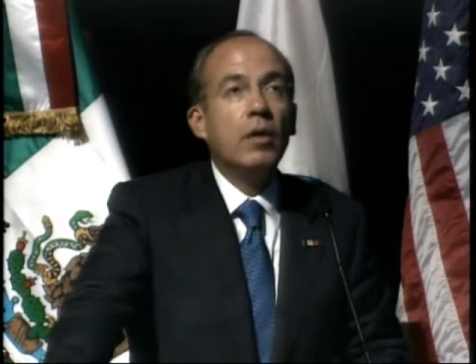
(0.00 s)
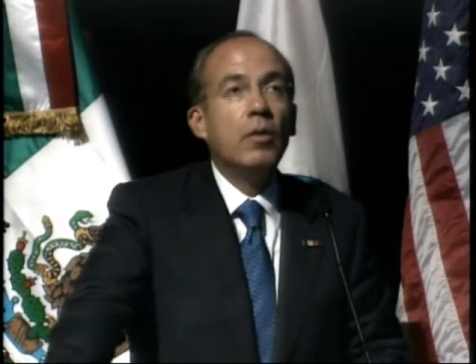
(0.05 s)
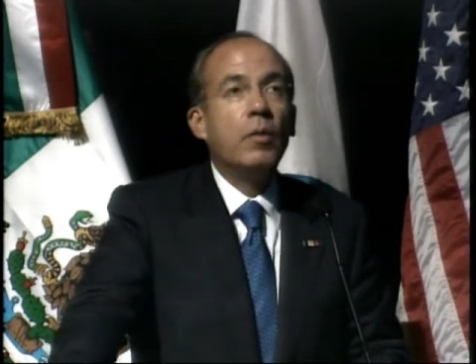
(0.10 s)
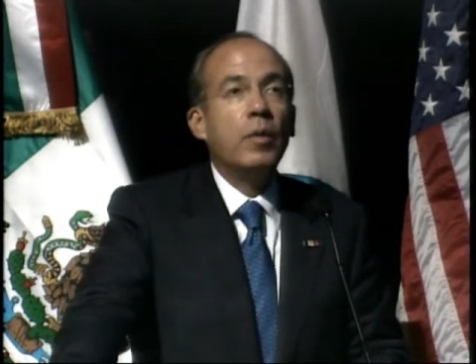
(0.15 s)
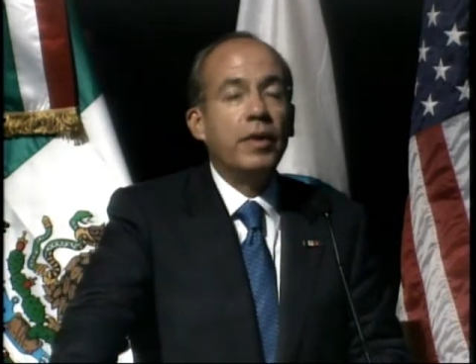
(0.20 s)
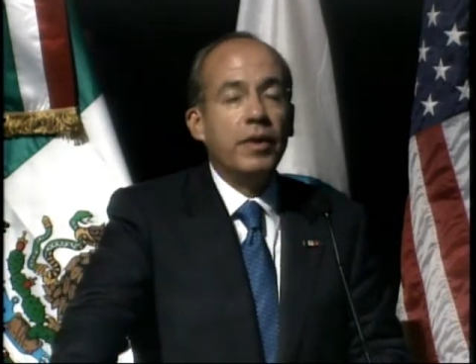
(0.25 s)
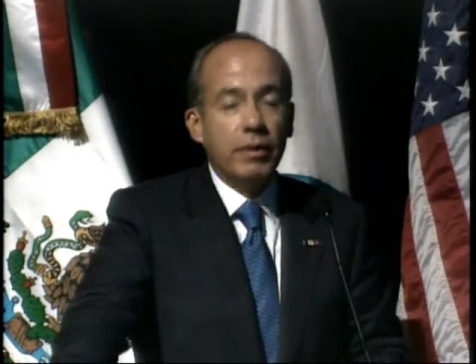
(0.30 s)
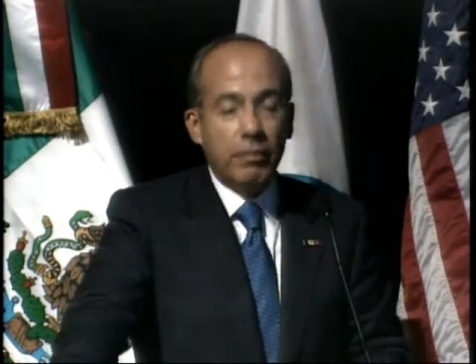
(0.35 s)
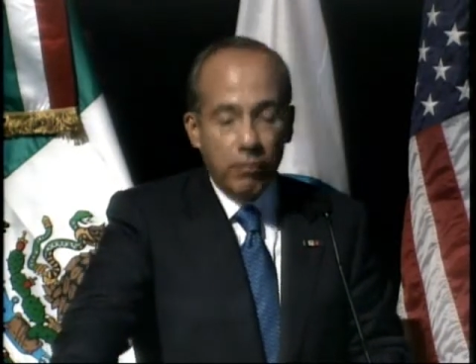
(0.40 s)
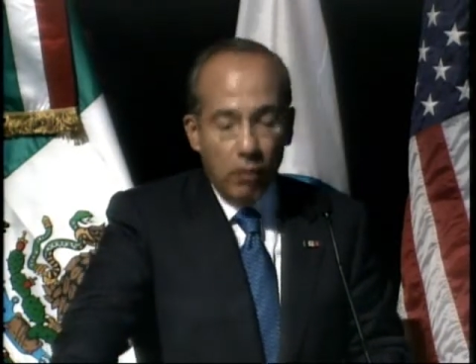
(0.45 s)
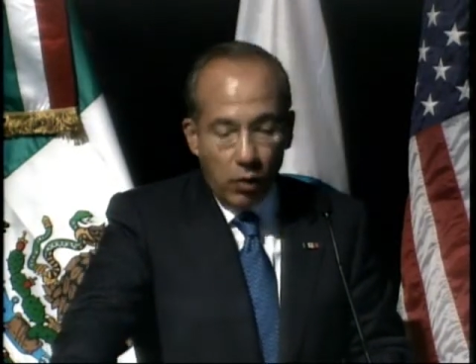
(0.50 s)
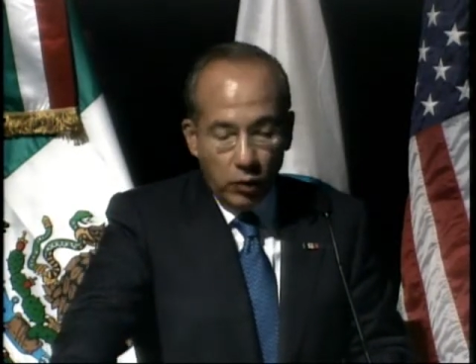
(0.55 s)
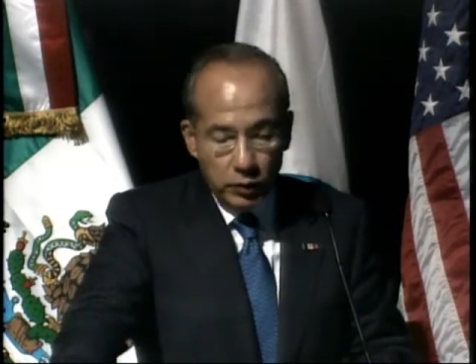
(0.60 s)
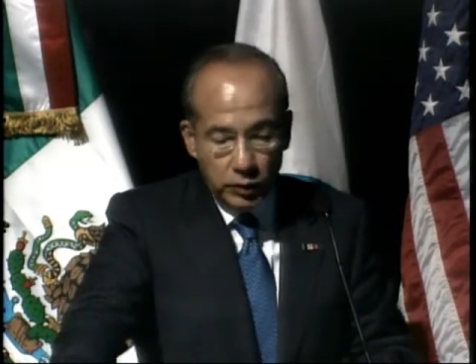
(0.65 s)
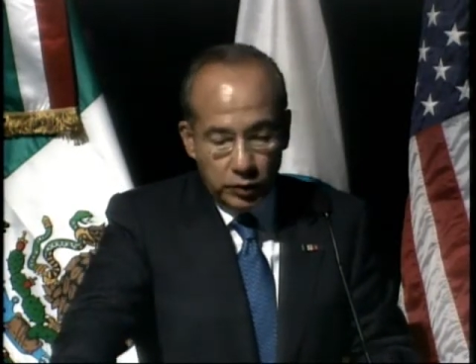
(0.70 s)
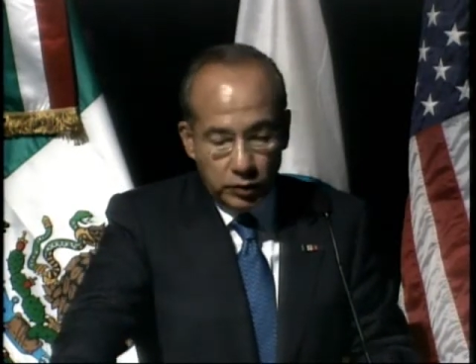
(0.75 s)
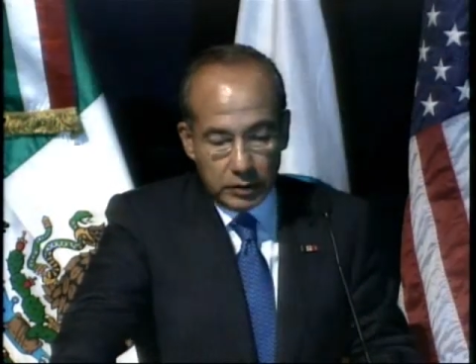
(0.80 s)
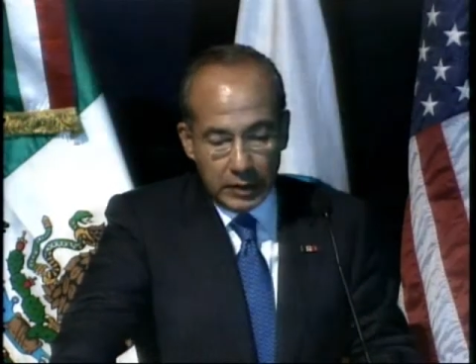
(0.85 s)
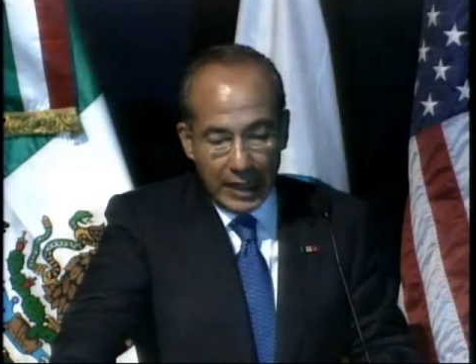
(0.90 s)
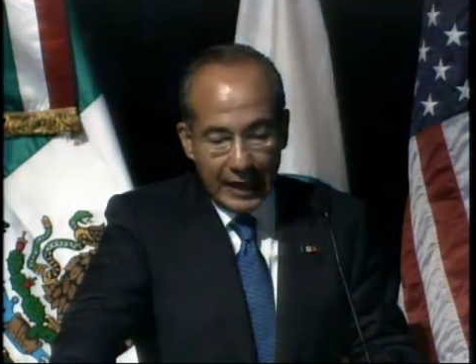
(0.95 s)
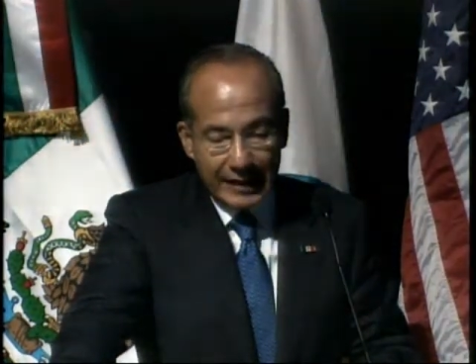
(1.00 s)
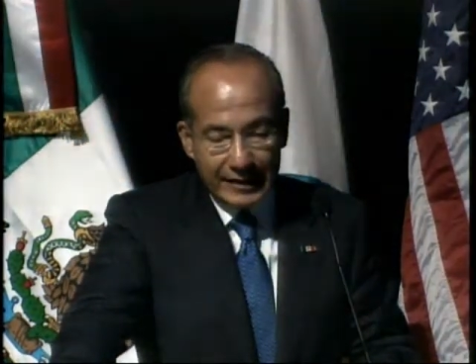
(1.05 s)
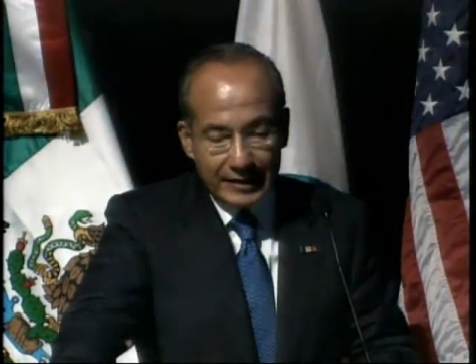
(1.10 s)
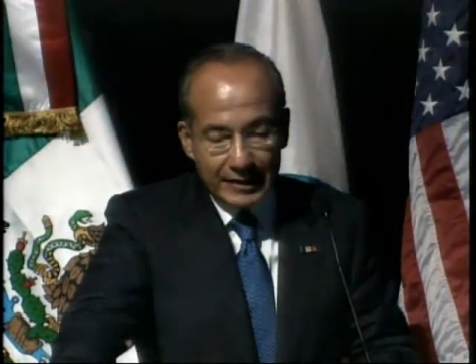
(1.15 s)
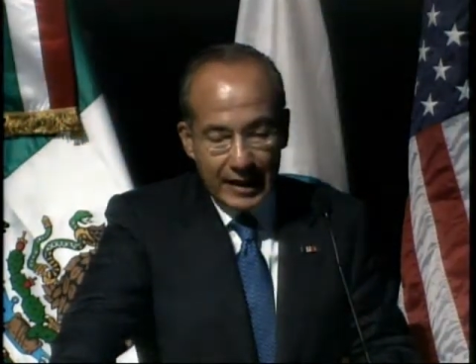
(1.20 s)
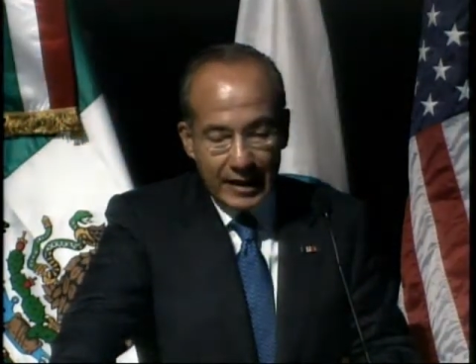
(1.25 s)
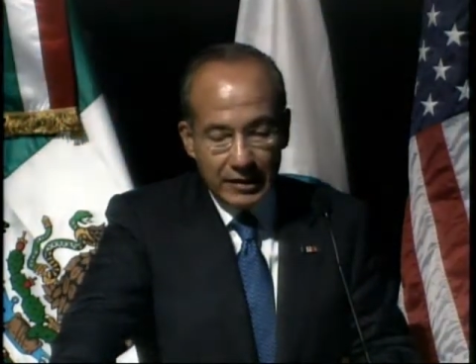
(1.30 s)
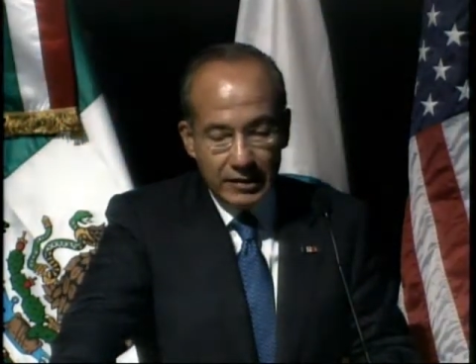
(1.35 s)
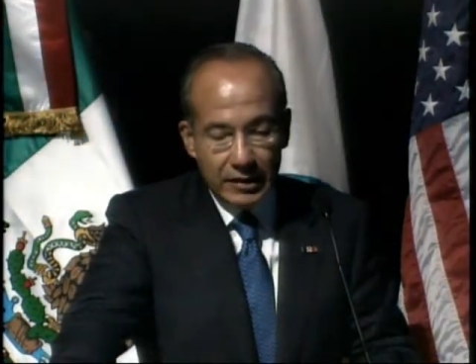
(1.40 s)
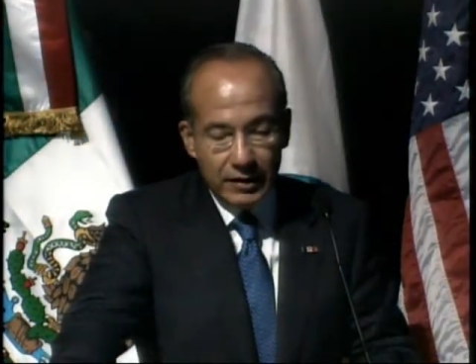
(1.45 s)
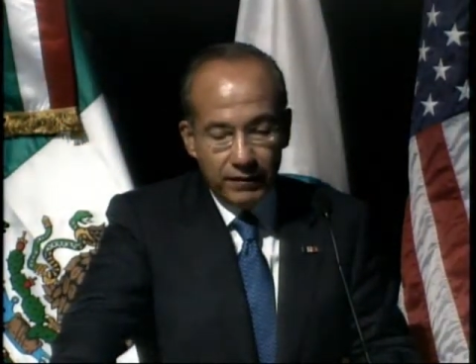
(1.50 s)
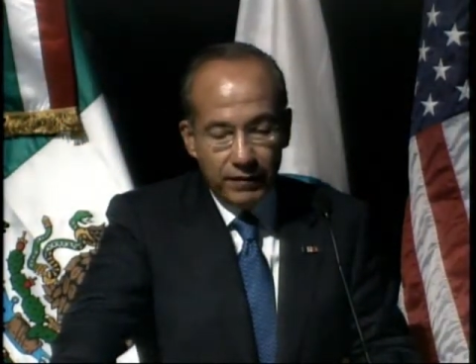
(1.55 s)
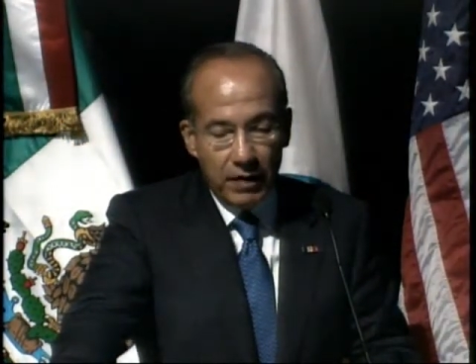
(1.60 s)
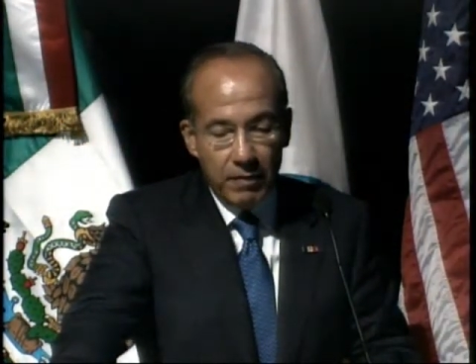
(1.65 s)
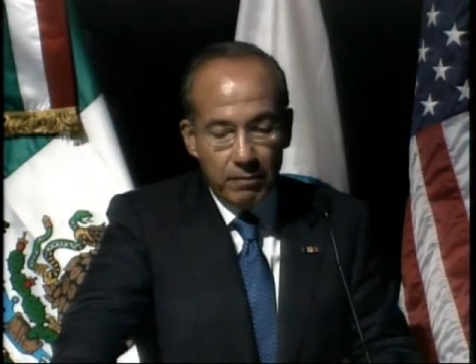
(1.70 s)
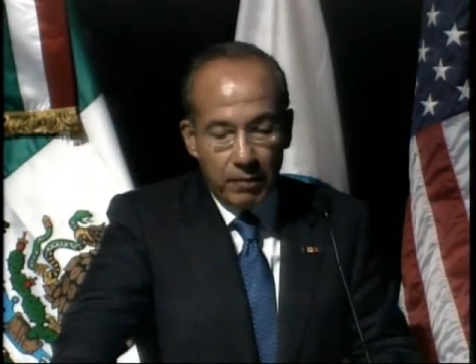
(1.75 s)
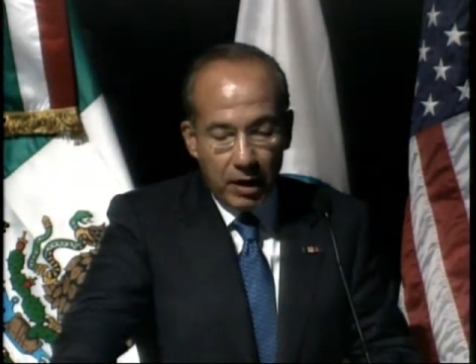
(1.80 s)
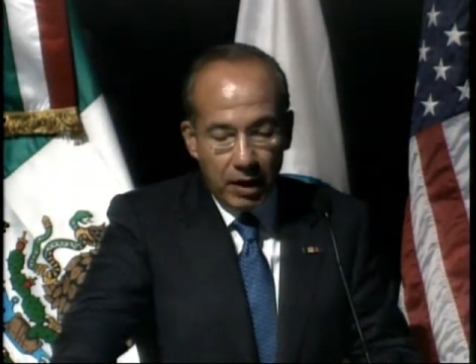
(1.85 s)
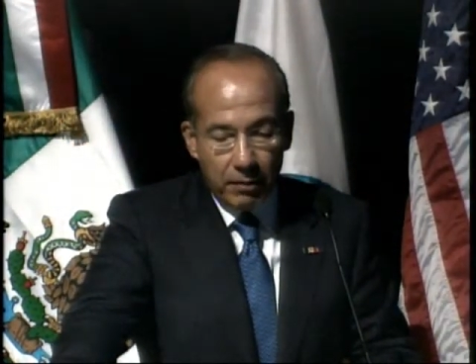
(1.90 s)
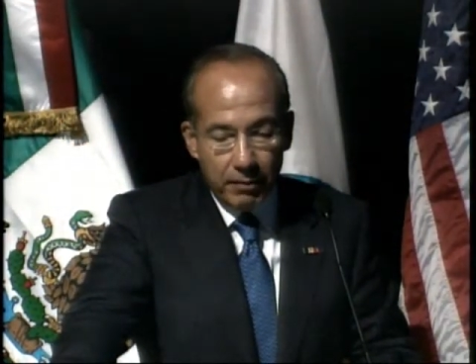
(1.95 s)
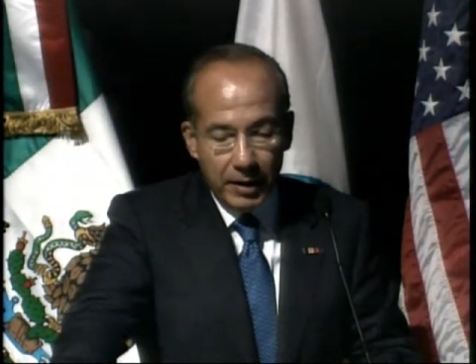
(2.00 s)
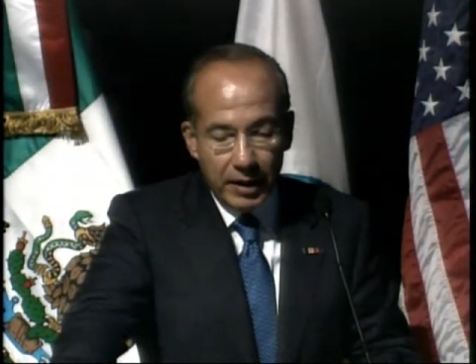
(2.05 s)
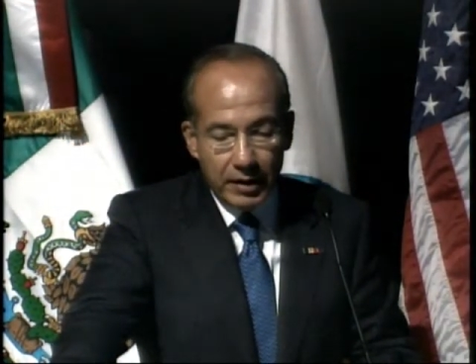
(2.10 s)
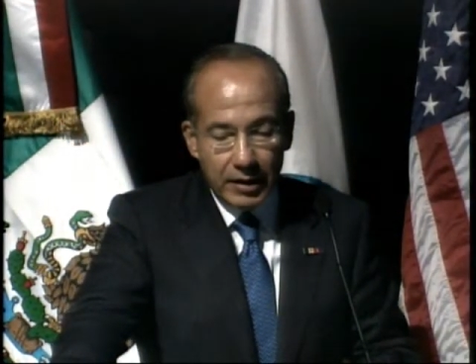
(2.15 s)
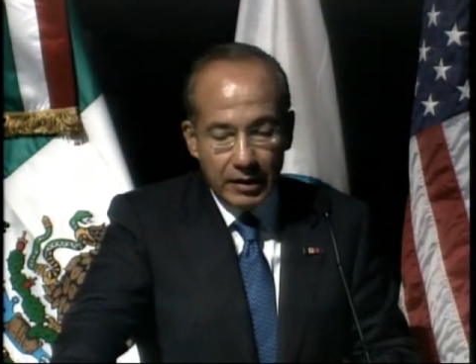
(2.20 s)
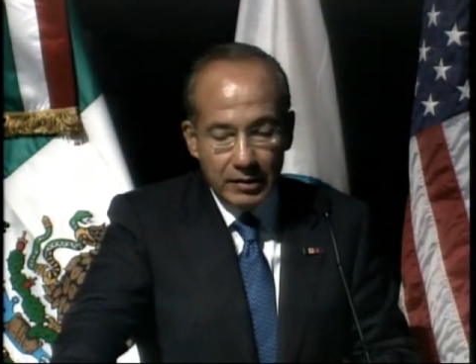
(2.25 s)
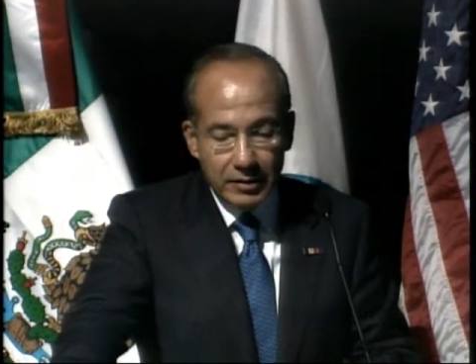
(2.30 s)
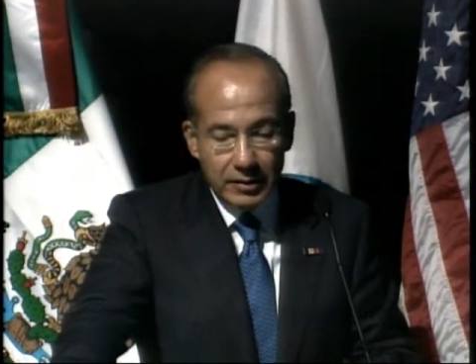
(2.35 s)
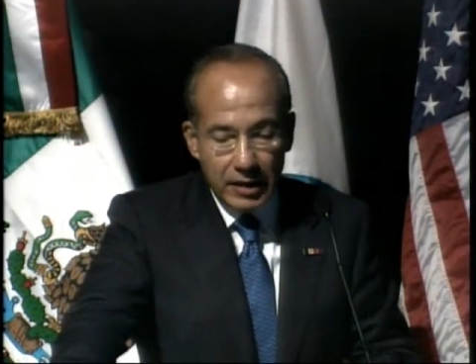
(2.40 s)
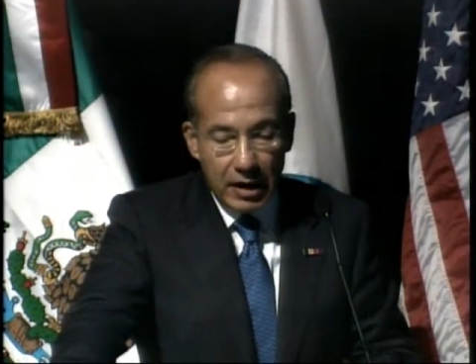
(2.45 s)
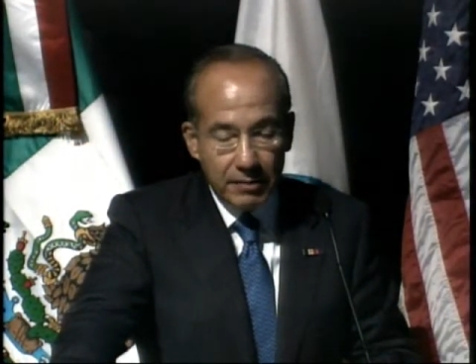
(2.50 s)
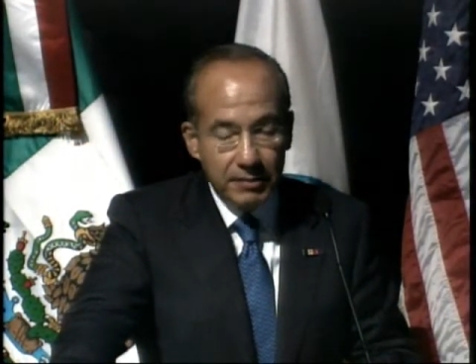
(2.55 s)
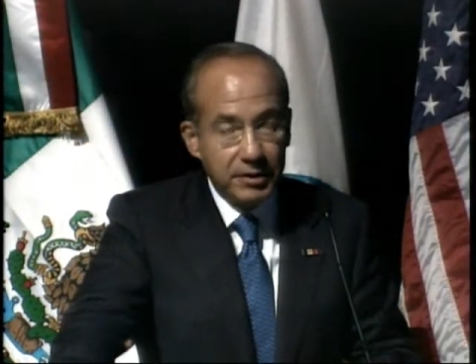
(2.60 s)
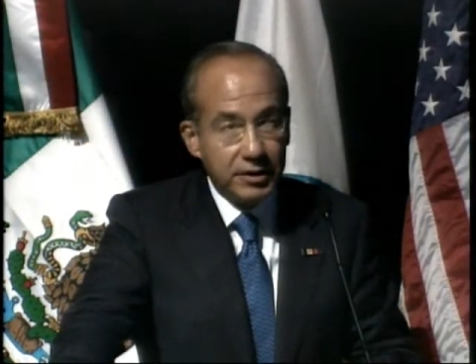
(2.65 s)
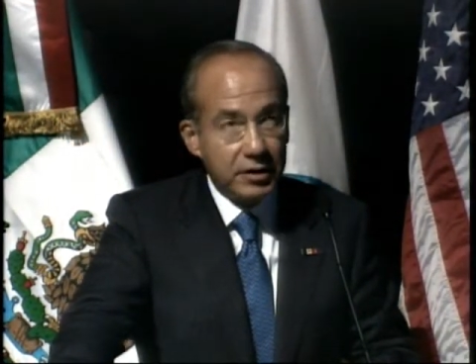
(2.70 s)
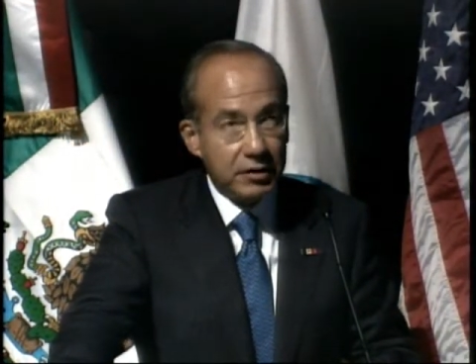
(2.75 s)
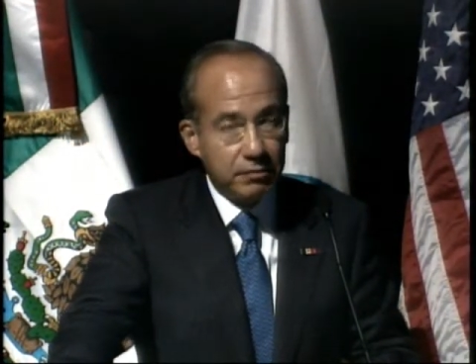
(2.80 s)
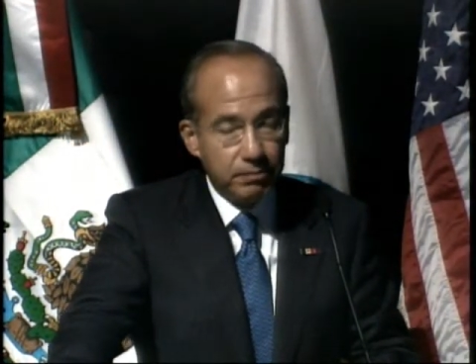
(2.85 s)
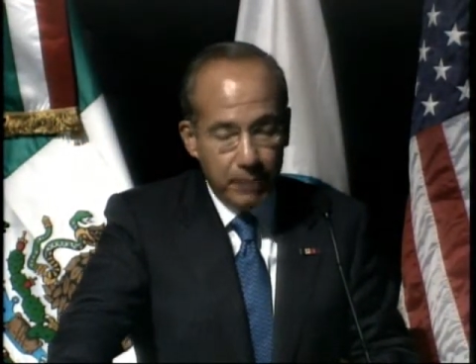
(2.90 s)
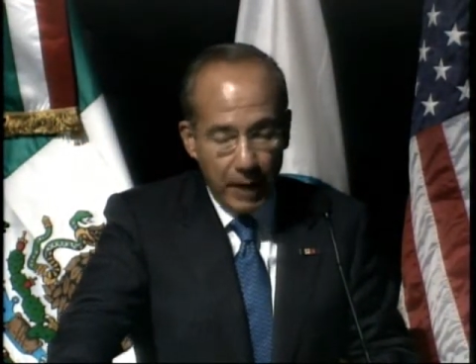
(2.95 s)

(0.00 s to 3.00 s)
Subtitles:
with the most extensive environmental services